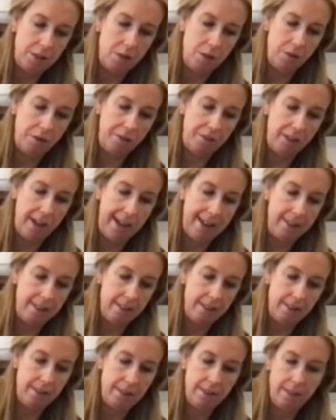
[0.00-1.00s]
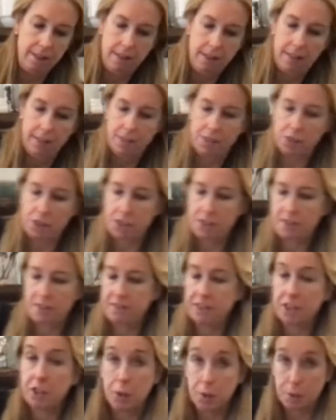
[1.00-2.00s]
fret. It's just
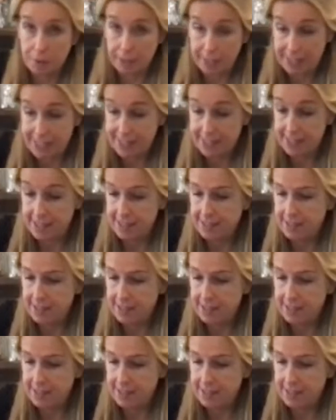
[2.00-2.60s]
food, right?